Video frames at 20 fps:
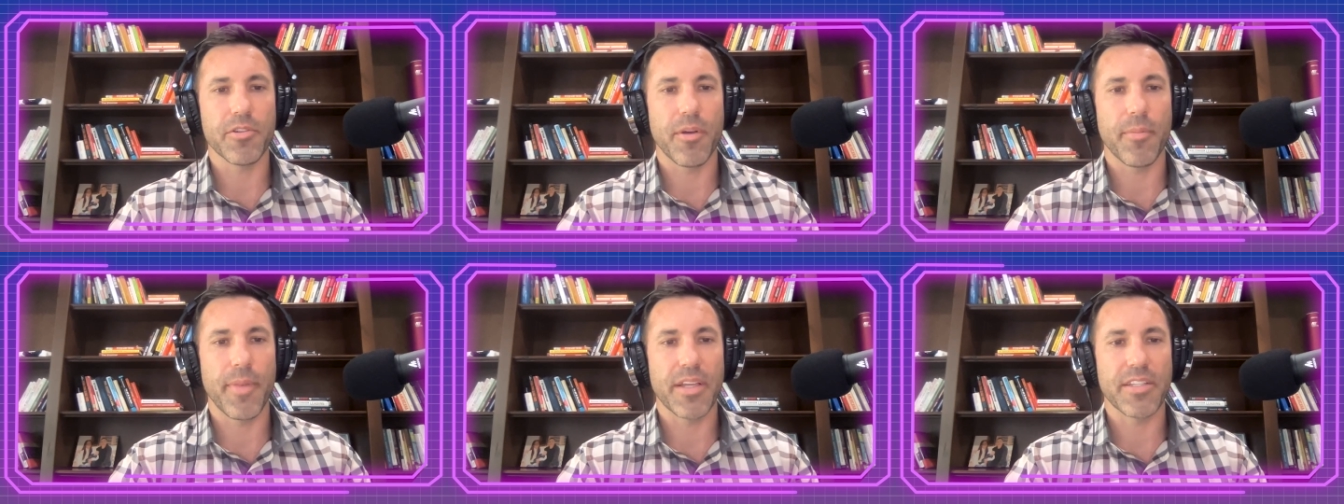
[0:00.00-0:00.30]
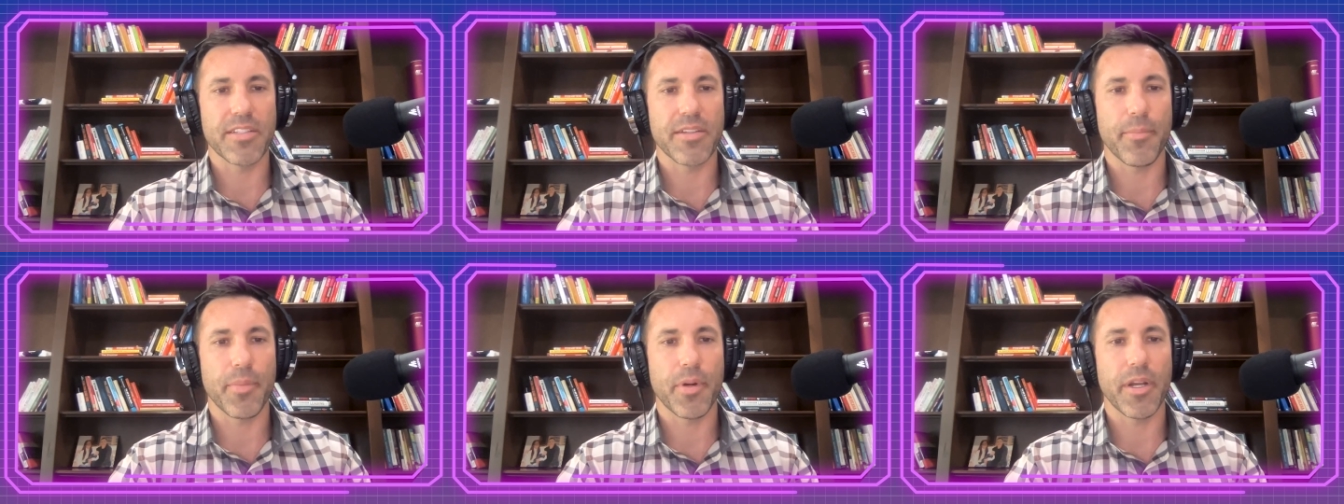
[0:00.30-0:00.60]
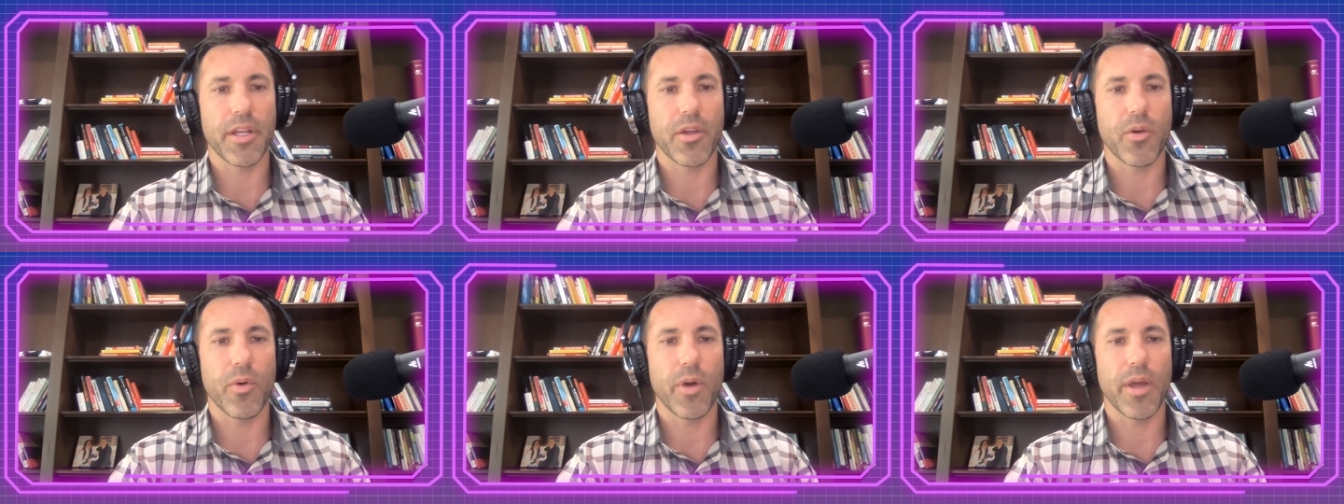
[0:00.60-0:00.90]
So it makes it
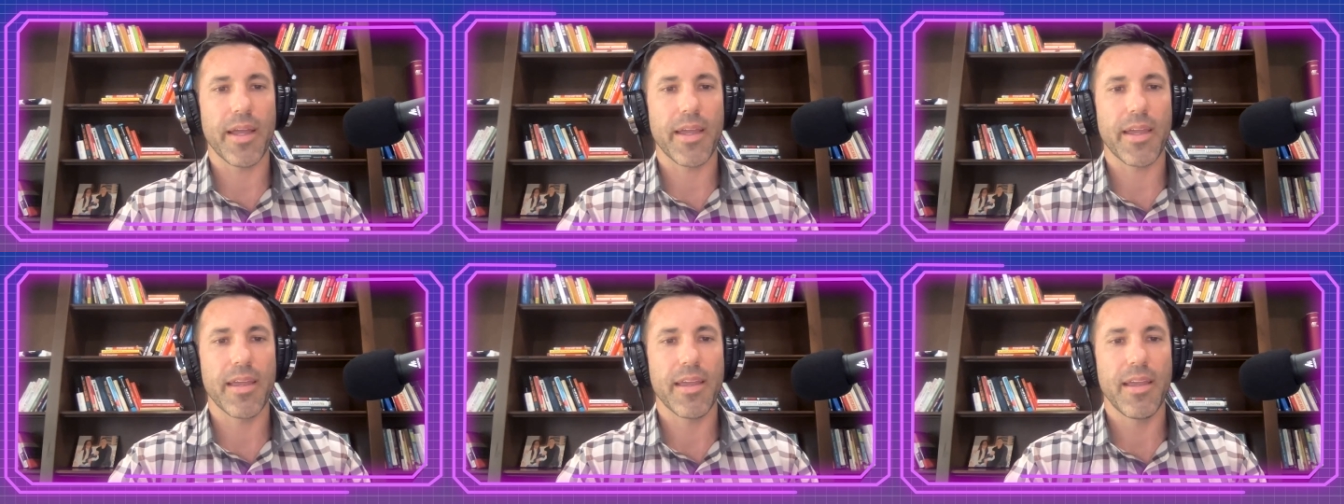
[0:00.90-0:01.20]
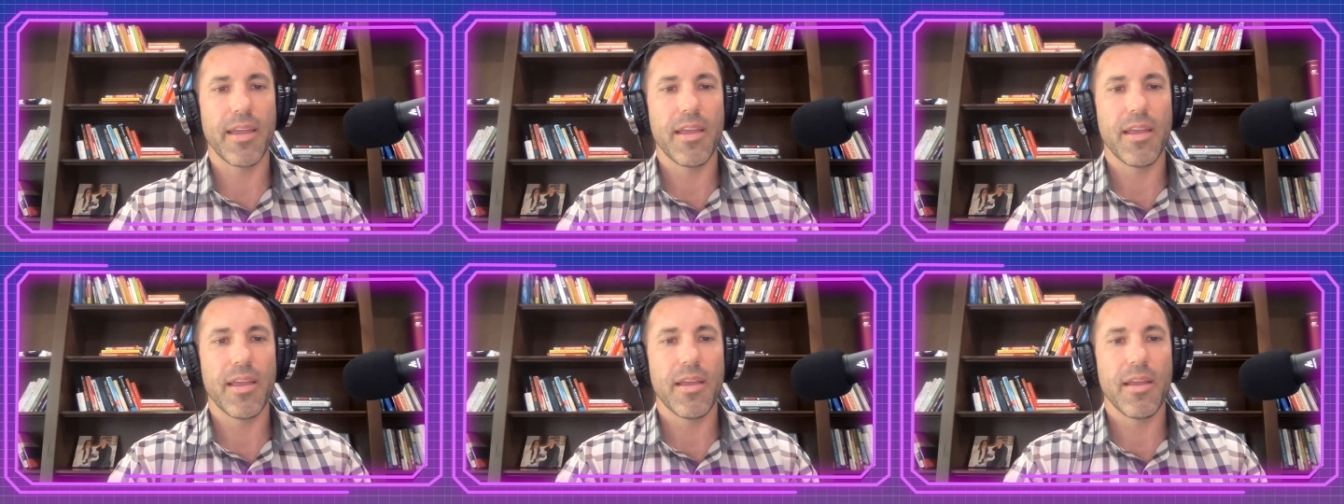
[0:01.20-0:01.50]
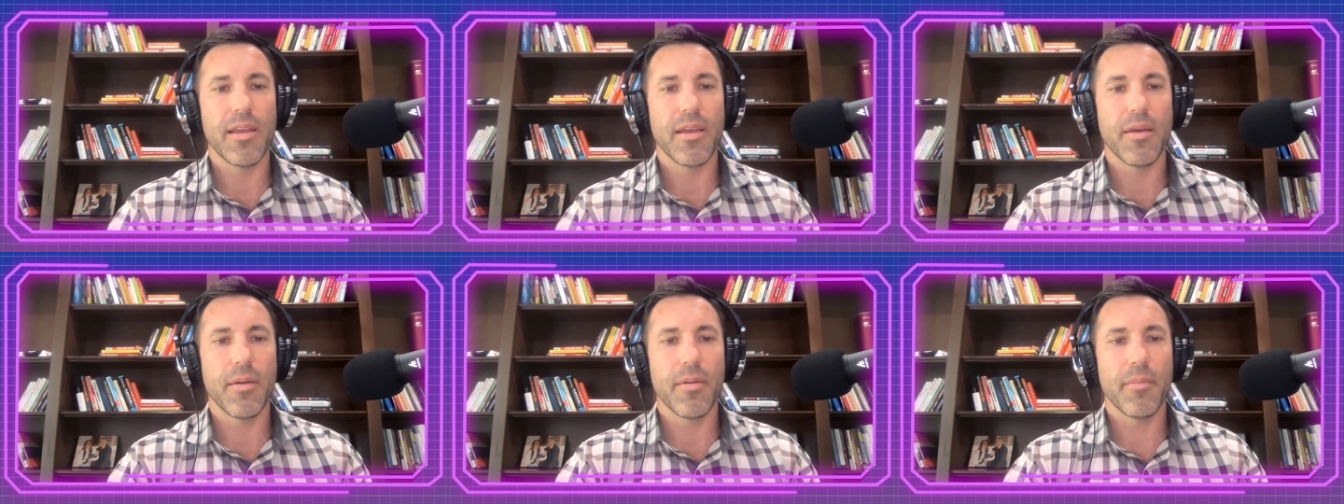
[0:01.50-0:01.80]
pretty quick,
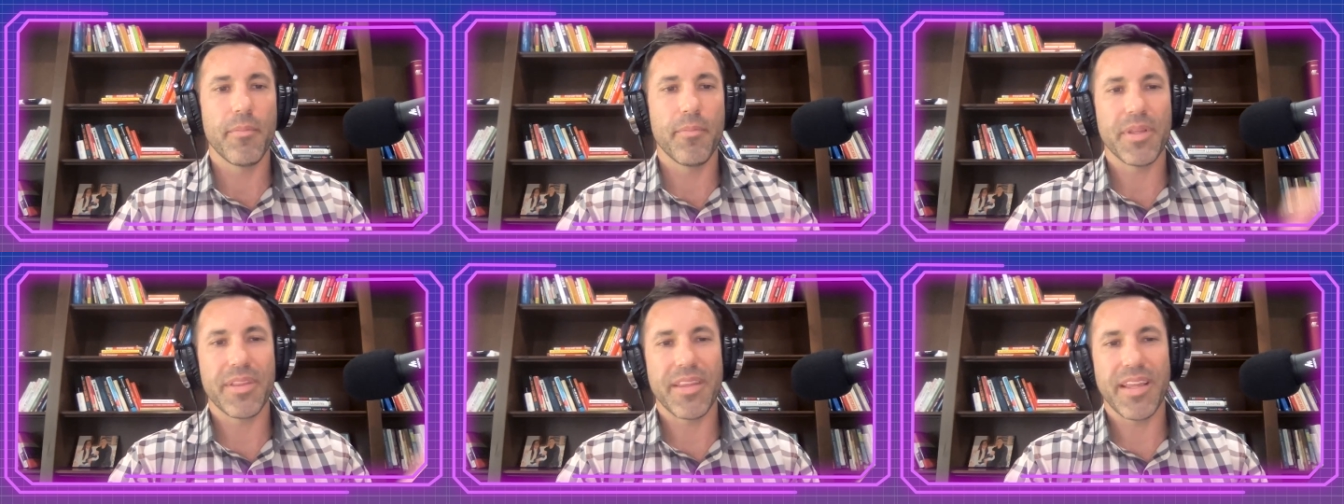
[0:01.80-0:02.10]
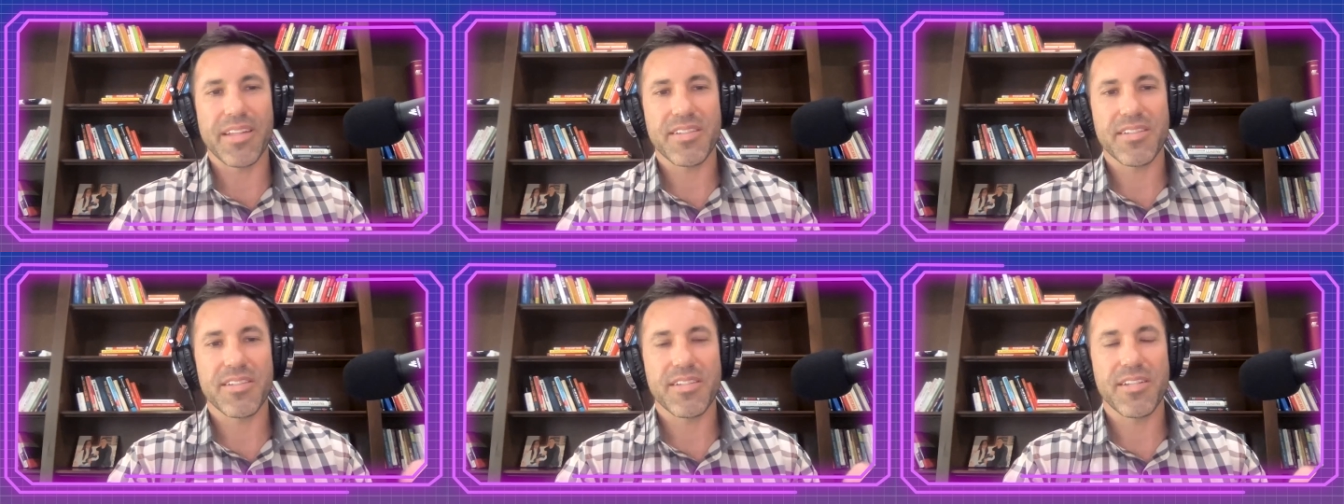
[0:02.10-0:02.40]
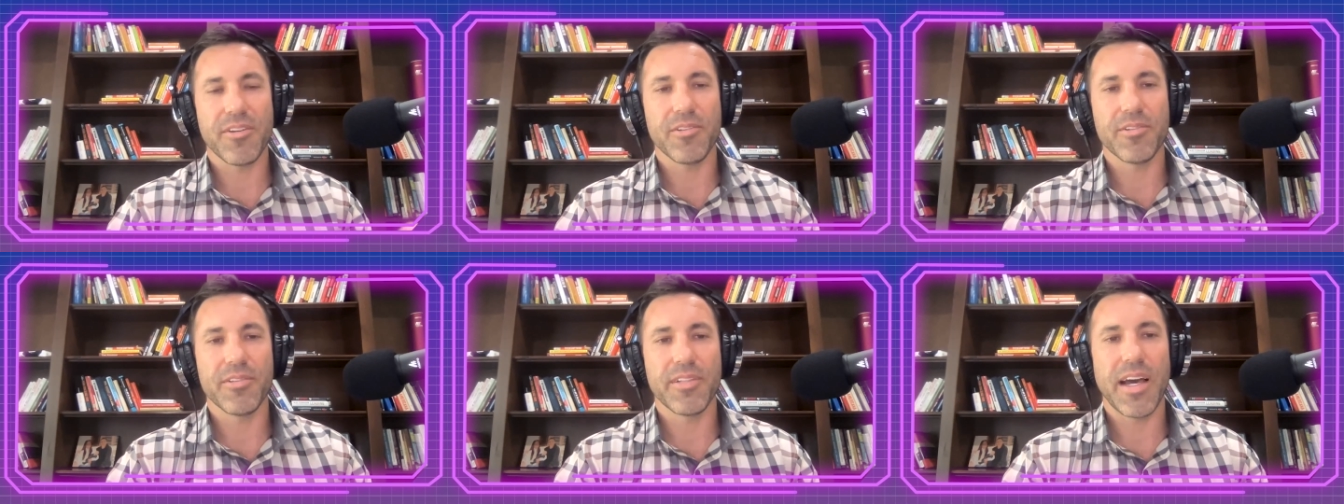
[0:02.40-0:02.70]
but that's
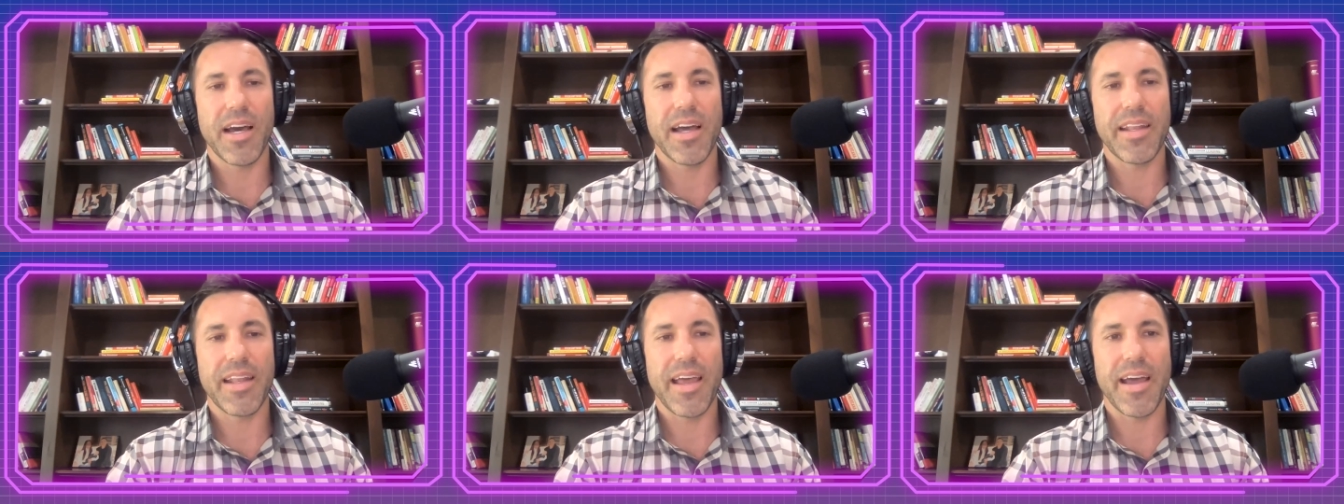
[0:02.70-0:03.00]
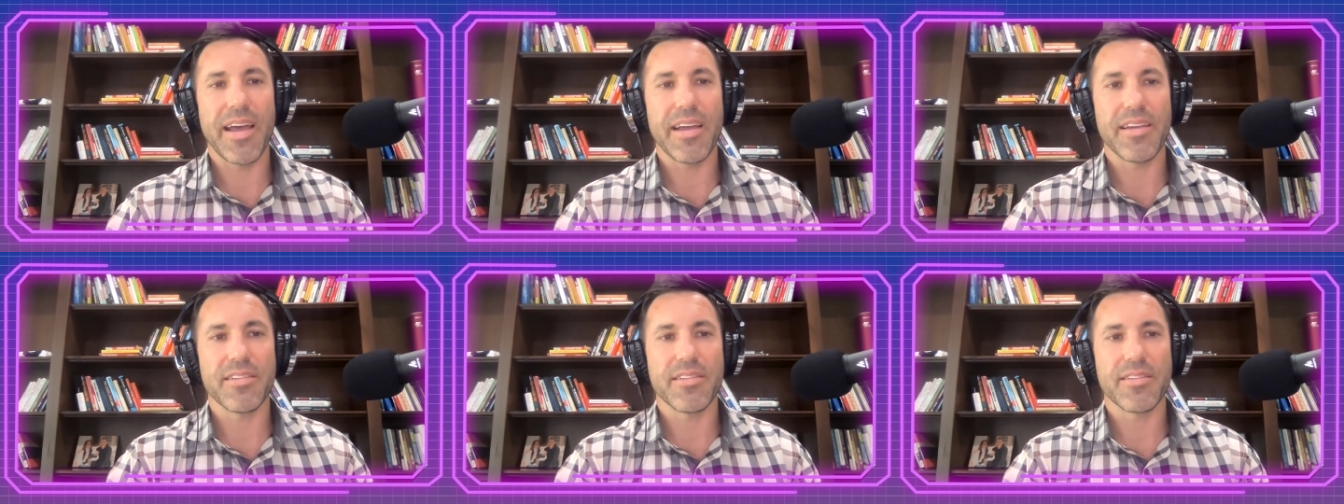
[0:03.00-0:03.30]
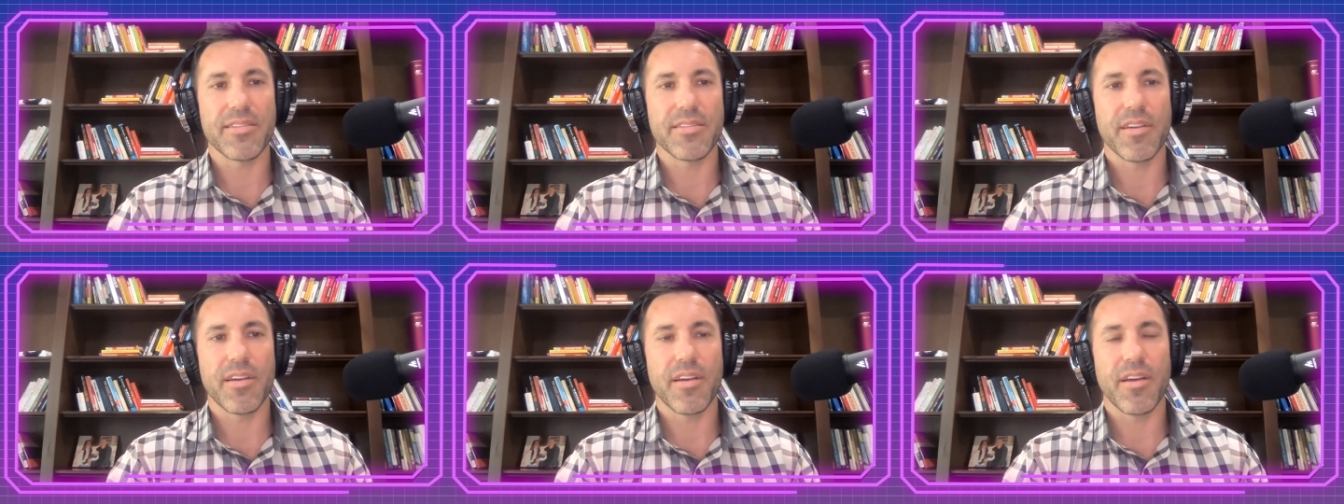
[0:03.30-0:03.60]
still not
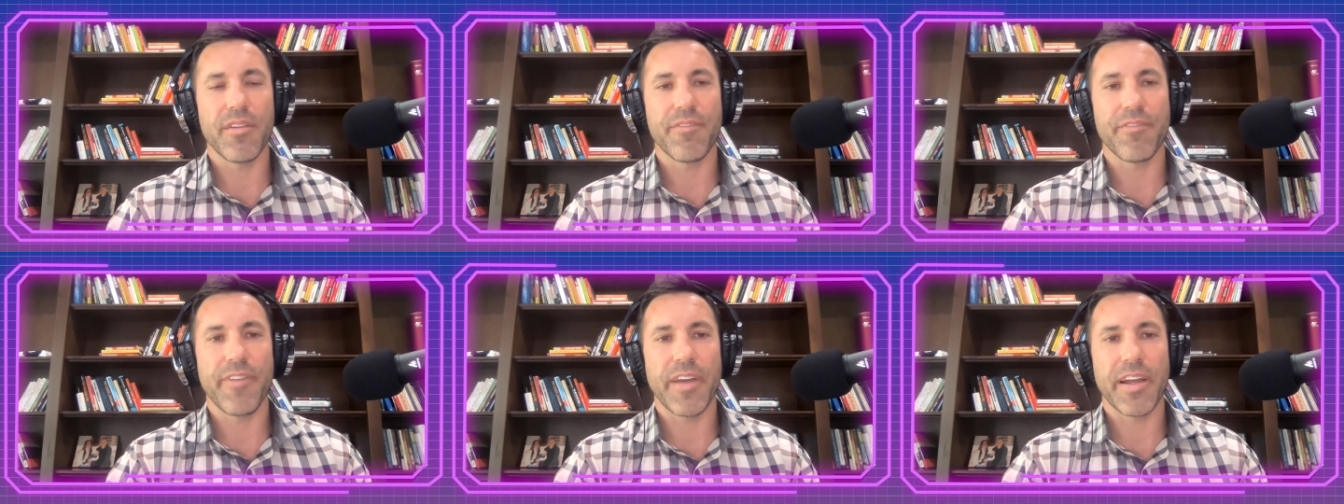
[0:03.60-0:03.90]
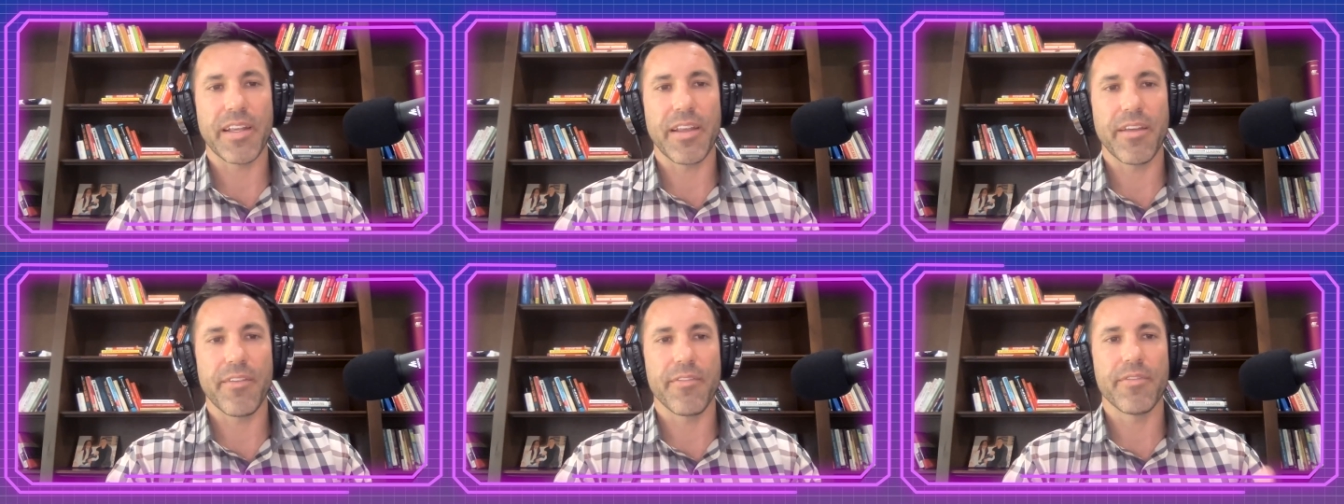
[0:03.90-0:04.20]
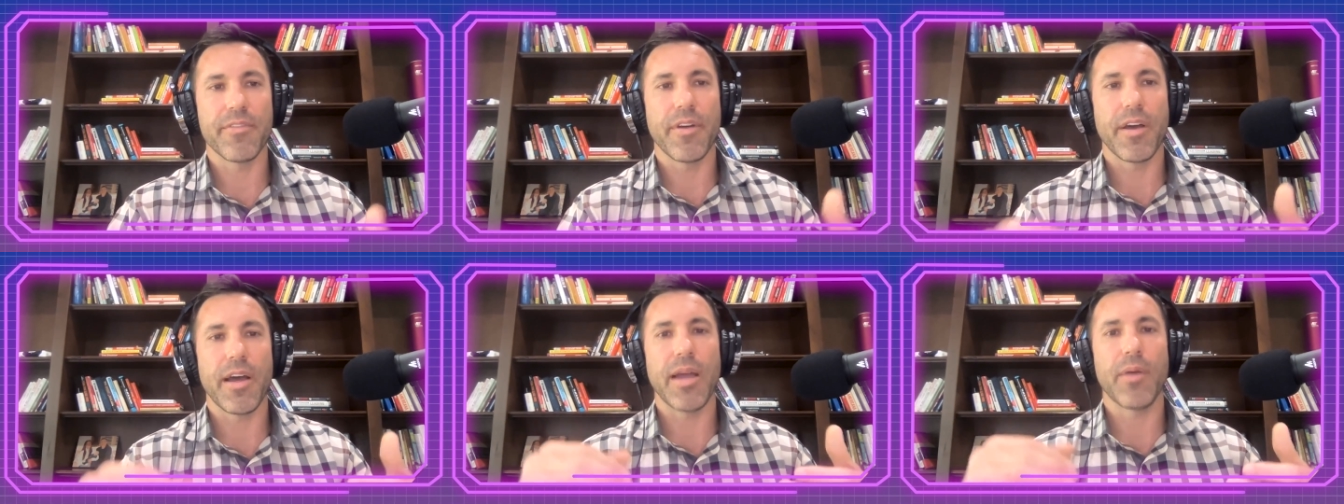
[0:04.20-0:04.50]
as effective.